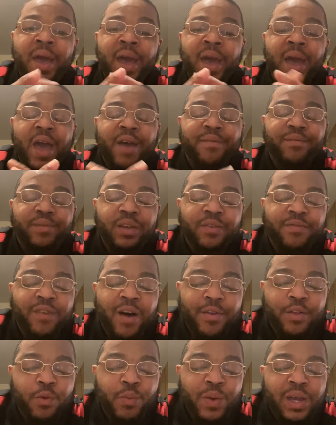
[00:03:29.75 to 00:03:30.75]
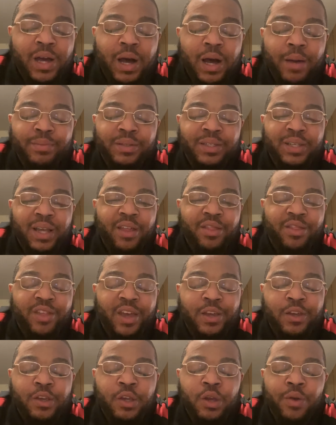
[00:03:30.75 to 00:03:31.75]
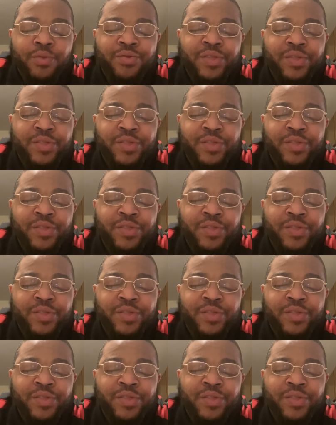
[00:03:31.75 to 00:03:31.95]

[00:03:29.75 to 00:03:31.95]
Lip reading: Heavenly Father, we come saying thank you.